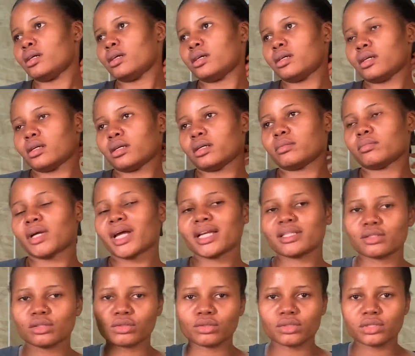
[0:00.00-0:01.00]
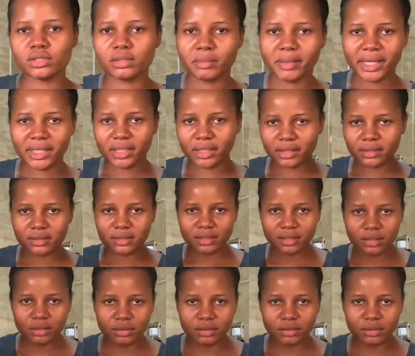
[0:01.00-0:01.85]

I had to go to the market.